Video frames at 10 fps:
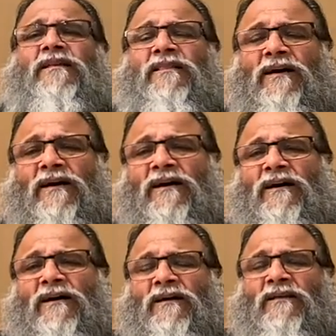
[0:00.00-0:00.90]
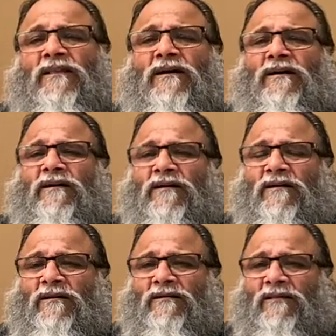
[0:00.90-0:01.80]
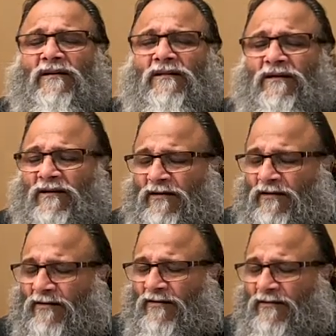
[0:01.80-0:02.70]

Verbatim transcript: the, the, the, the